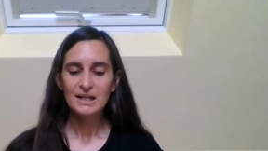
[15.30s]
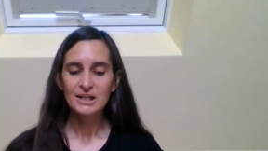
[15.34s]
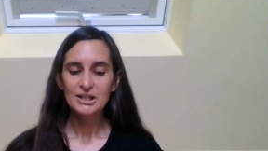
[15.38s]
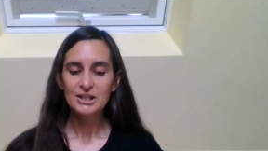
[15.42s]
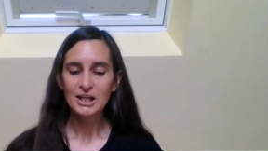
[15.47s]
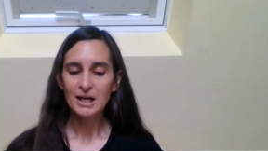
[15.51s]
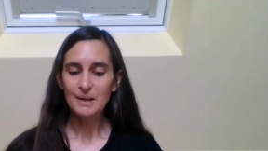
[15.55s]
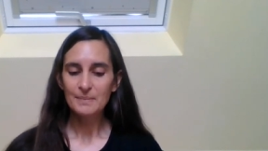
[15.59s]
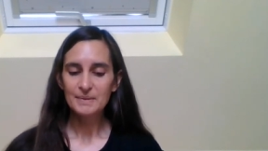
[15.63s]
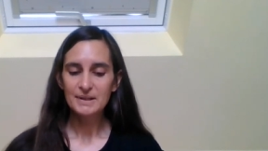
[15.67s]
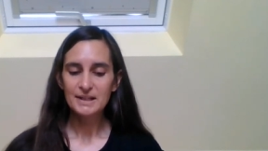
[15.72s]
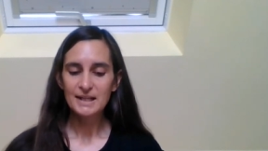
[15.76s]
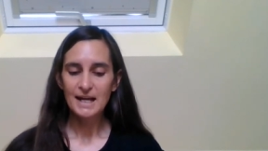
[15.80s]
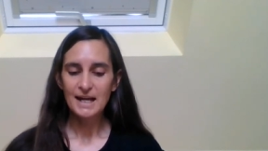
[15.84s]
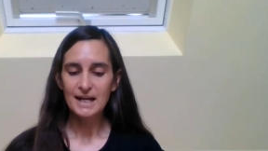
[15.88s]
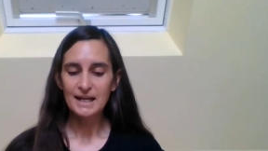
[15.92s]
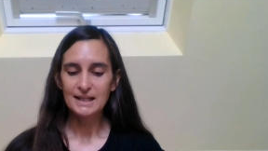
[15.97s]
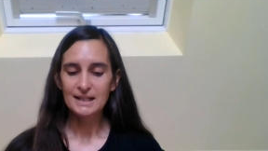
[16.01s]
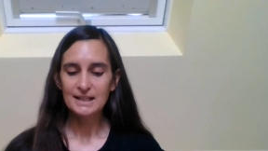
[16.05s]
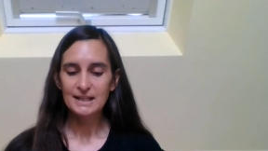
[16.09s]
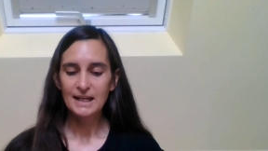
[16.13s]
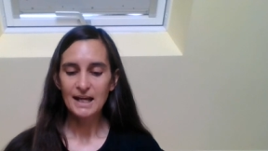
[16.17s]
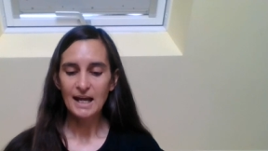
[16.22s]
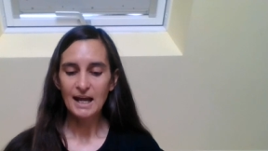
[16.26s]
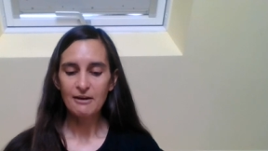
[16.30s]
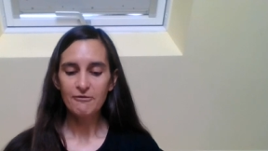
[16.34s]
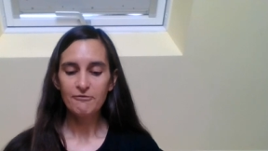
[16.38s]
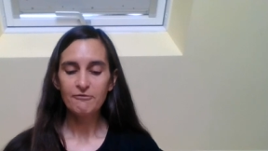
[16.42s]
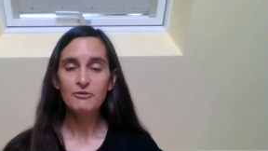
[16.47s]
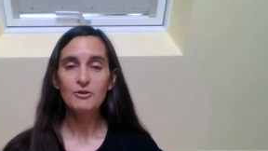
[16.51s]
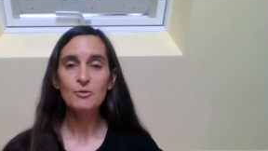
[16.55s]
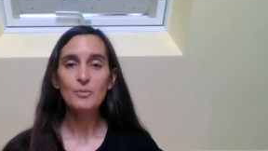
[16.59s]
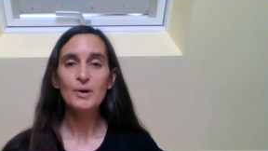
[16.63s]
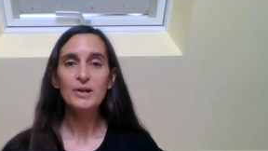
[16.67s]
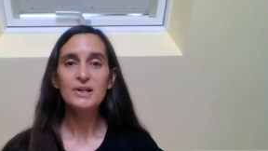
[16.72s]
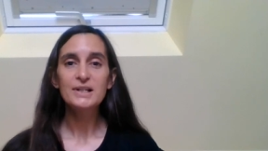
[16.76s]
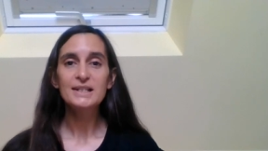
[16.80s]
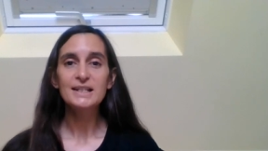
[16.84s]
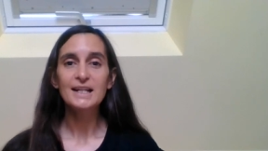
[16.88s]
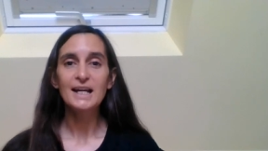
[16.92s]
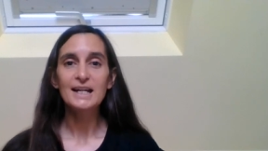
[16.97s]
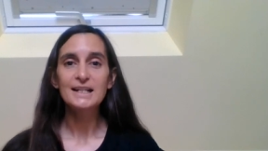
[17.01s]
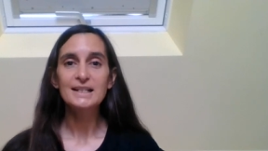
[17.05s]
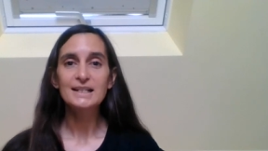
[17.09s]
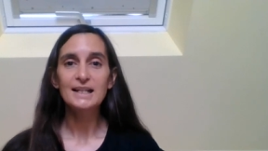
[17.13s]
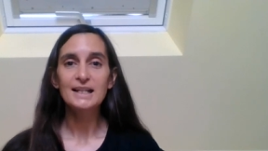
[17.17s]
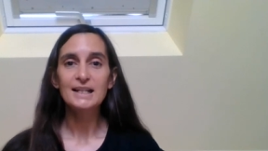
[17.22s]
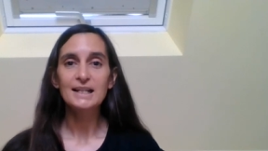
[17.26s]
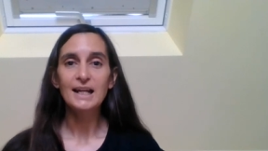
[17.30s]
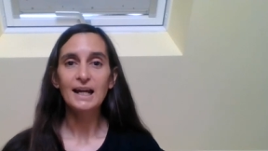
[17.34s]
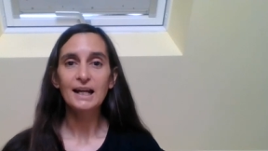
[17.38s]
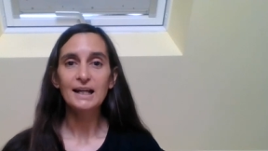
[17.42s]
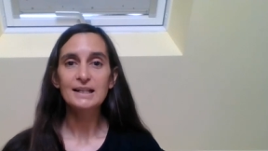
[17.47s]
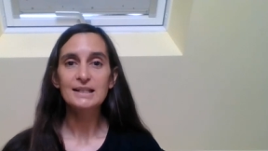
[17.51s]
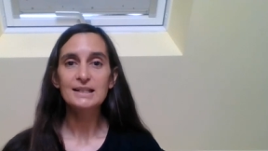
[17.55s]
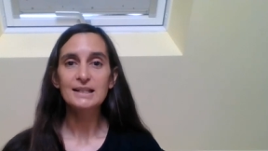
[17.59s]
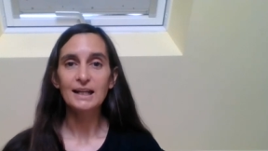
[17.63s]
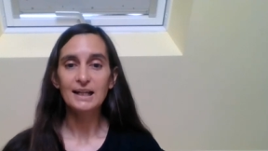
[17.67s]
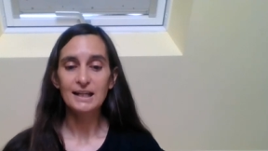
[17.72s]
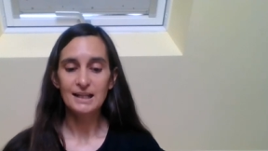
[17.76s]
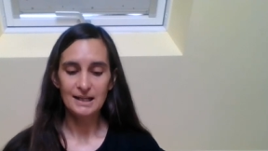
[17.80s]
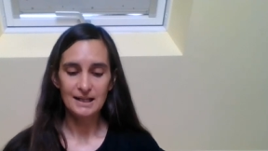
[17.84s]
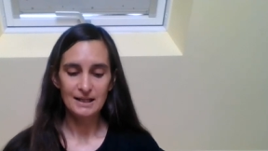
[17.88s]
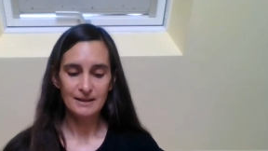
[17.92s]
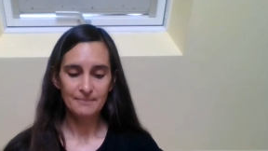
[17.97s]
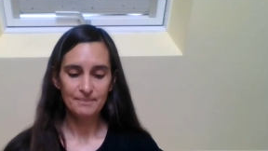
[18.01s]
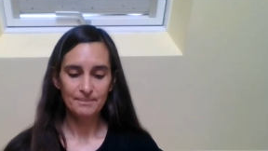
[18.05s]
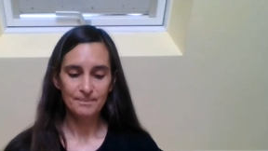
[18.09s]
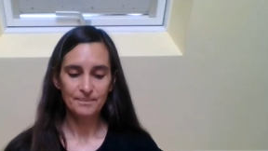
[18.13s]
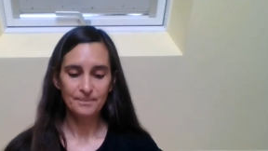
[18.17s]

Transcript: Chapter 8 Everyone Dead in Nagasaki.